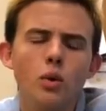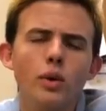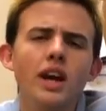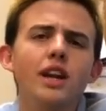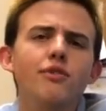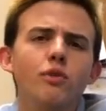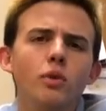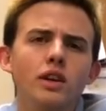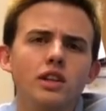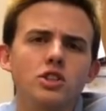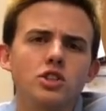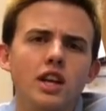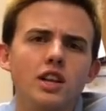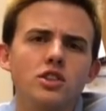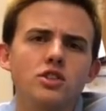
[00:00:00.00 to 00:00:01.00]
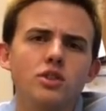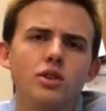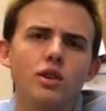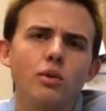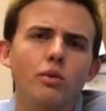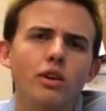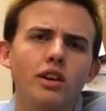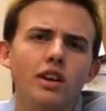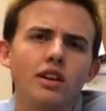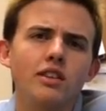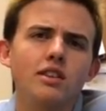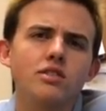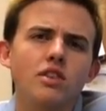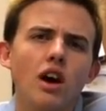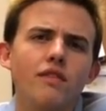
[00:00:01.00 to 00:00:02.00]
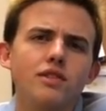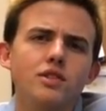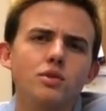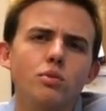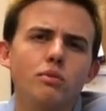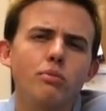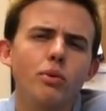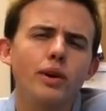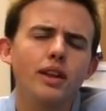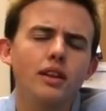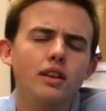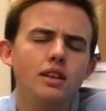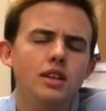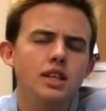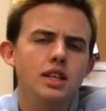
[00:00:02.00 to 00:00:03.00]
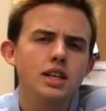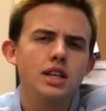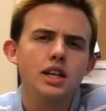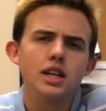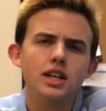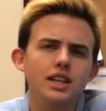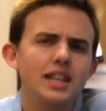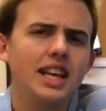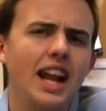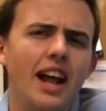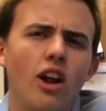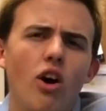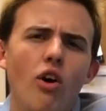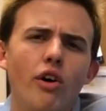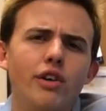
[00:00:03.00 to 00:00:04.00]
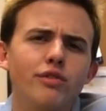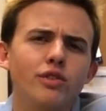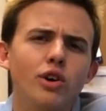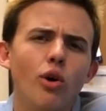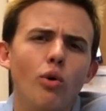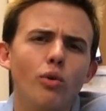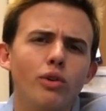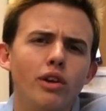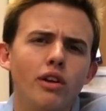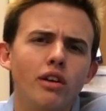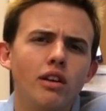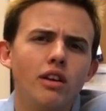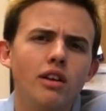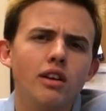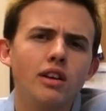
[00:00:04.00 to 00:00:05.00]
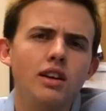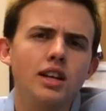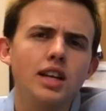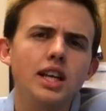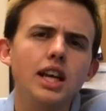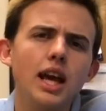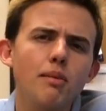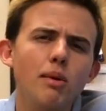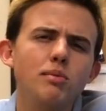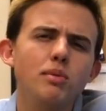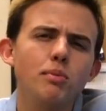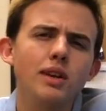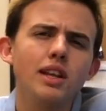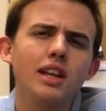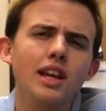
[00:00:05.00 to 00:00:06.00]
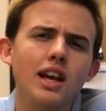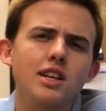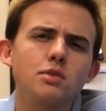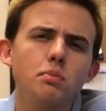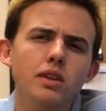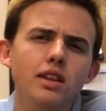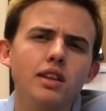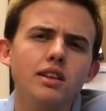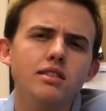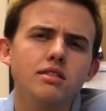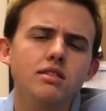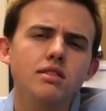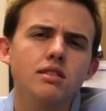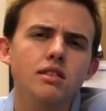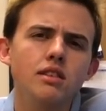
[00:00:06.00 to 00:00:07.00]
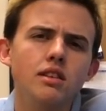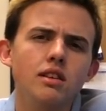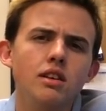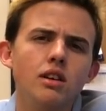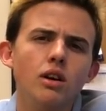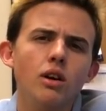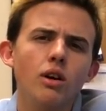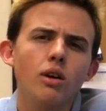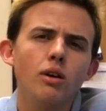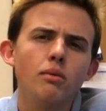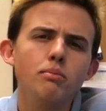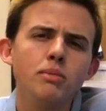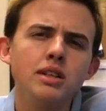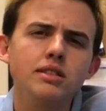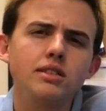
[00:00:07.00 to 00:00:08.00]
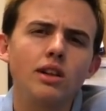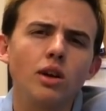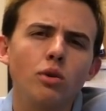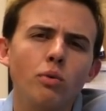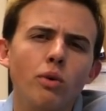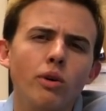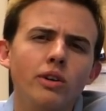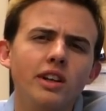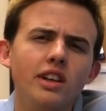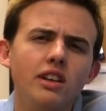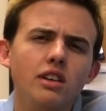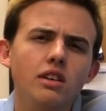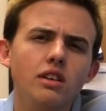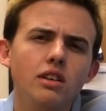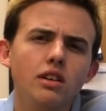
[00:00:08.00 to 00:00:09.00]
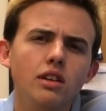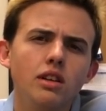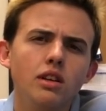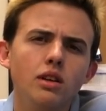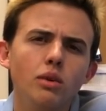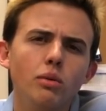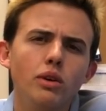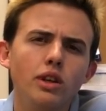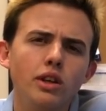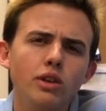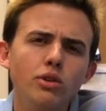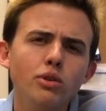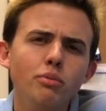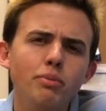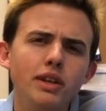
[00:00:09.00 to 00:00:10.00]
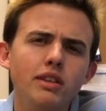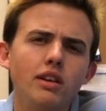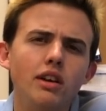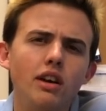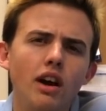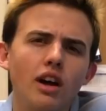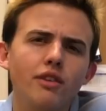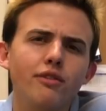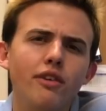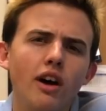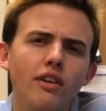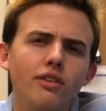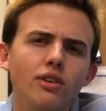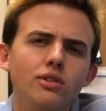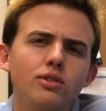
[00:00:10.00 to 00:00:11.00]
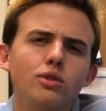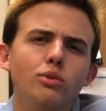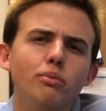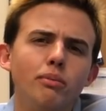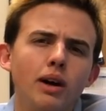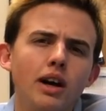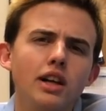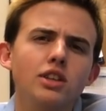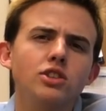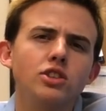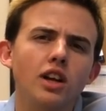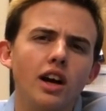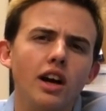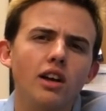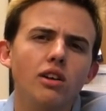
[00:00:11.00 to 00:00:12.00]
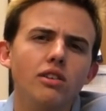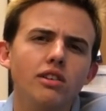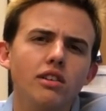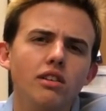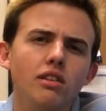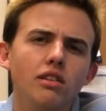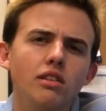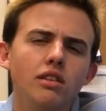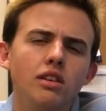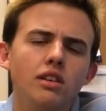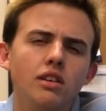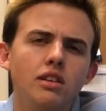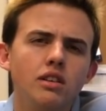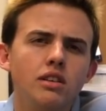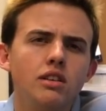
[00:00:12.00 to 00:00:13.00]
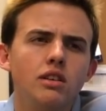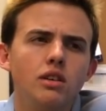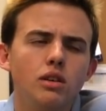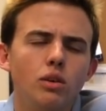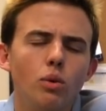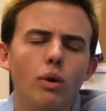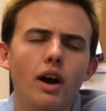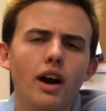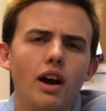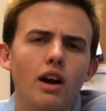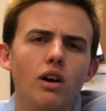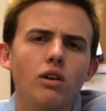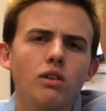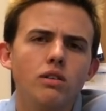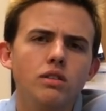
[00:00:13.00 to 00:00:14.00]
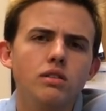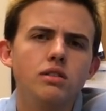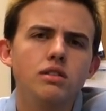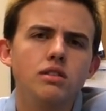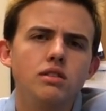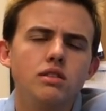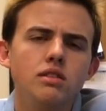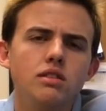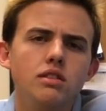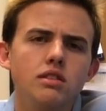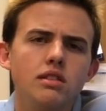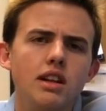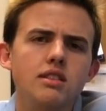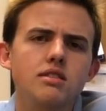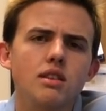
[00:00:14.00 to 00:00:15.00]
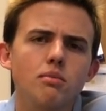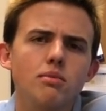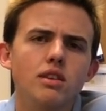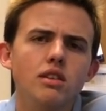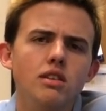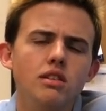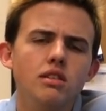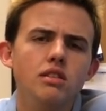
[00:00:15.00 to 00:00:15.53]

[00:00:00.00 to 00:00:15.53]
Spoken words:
We had a foreign exchange student working in this office at one point. A kid had a heart of gold. He came up to me and he asked me this. Mr. Warnick, will you be the godfather to my child? Wow. That's something.